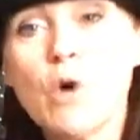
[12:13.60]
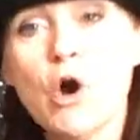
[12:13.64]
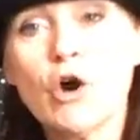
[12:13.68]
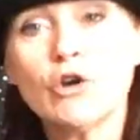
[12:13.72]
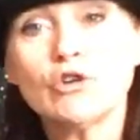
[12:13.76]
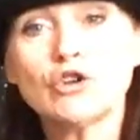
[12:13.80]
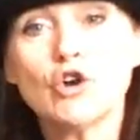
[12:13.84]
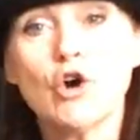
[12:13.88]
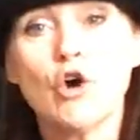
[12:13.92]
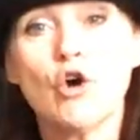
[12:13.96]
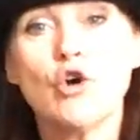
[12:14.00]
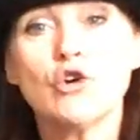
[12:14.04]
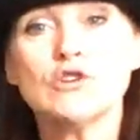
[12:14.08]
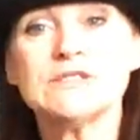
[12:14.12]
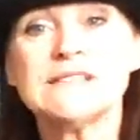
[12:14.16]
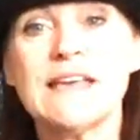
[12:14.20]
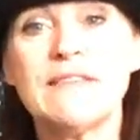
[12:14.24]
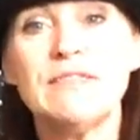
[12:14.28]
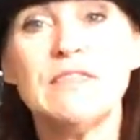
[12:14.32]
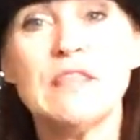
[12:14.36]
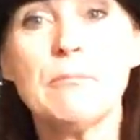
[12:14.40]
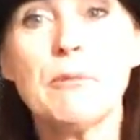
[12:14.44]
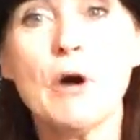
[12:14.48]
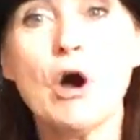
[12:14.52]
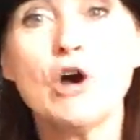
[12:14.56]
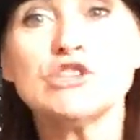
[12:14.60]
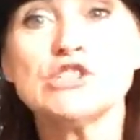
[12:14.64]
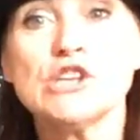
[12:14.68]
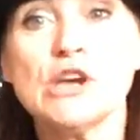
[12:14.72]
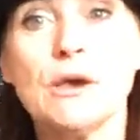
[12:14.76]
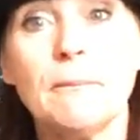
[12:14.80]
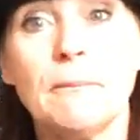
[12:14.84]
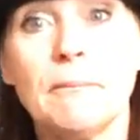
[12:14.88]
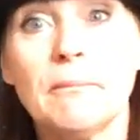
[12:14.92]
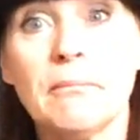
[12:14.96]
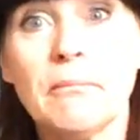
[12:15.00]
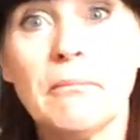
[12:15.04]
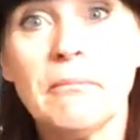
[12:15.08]
one goes in the
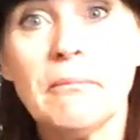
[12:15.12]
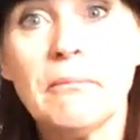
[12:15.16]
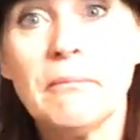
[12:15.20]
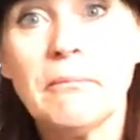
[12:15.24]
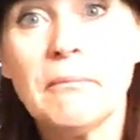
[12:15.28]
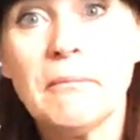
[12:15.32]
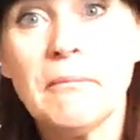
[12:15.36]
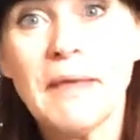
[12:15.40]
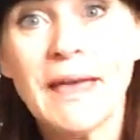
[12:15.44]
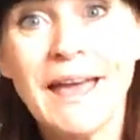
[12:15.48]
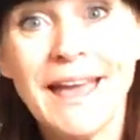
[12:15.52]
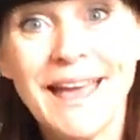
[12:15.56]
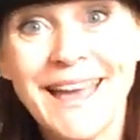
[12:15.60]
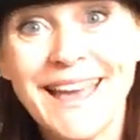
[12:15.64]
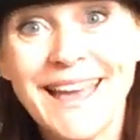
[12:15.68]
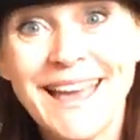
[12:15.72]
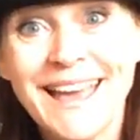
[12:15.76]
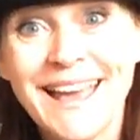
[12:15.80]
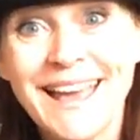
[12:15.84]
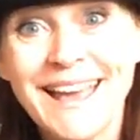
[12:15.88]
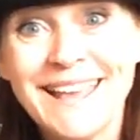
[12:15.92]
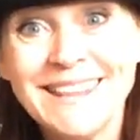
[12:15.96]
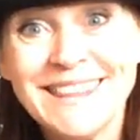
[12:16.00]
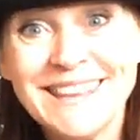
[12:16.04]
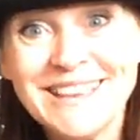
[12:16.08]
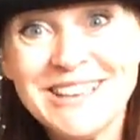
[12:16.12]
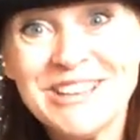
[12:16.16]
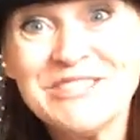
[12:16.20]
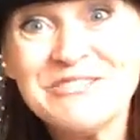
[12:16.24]
bottom? The